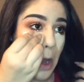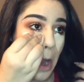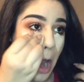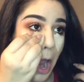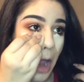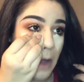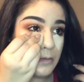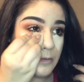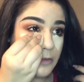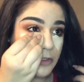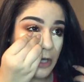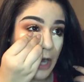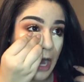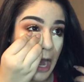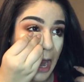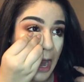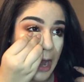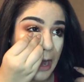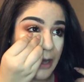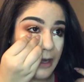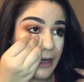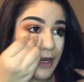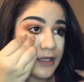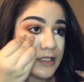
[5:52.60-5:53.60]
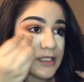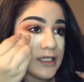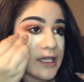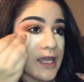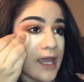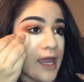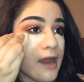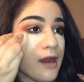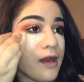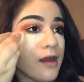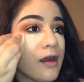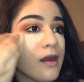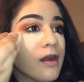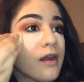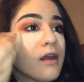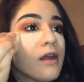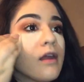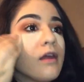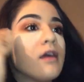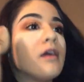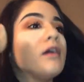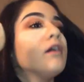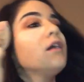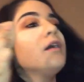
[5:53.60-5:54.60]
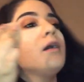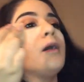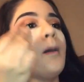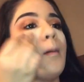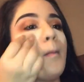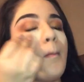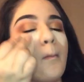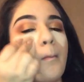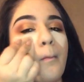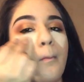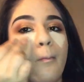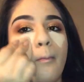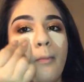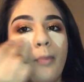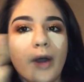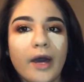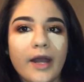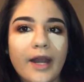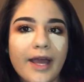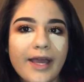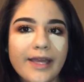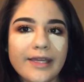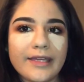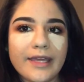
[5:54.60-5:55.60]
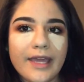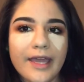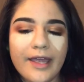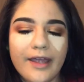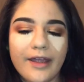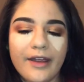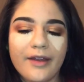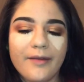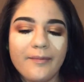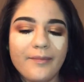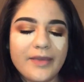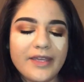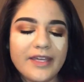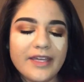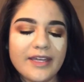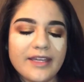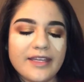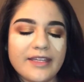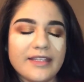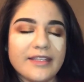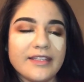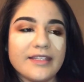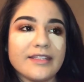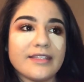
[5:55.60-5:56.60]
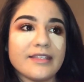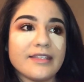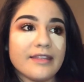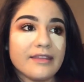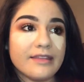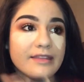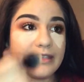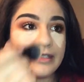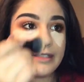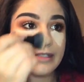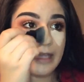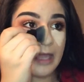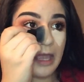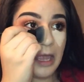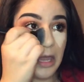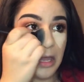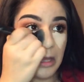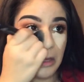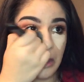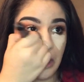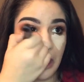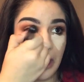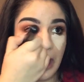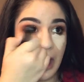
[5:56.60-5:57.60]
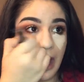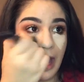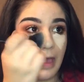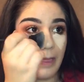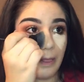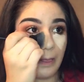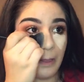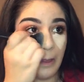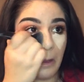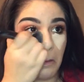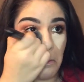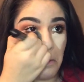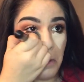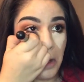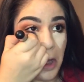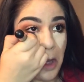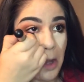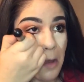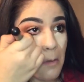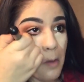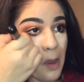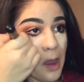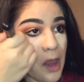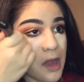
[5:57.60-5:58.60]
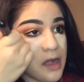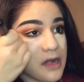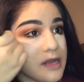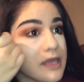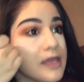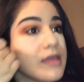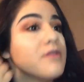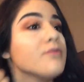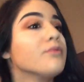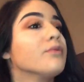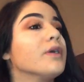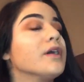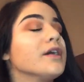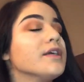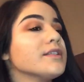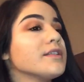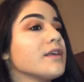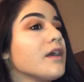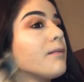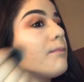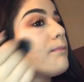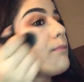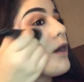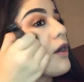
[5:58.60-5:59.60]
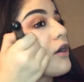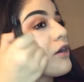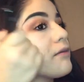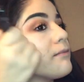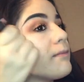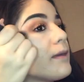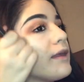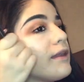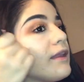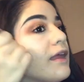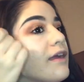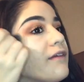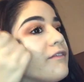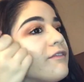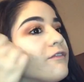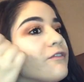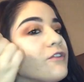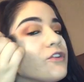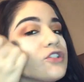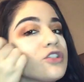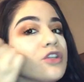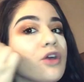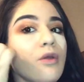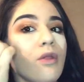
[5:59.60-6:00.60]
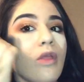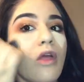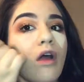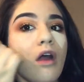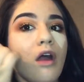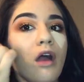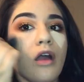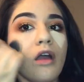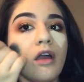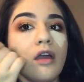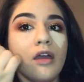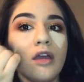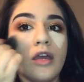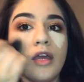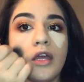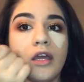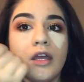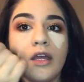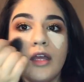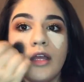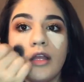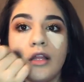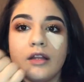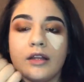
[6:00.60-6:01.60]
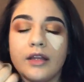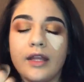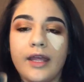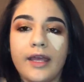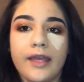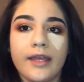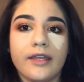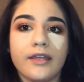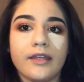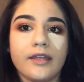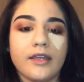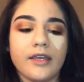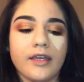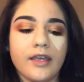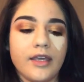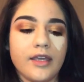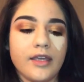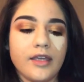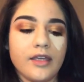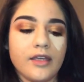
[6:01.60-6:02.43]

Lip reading: I'm trying not to care, but I care, because this kid, like, I loved him, and he was a part of my life for so long. Like,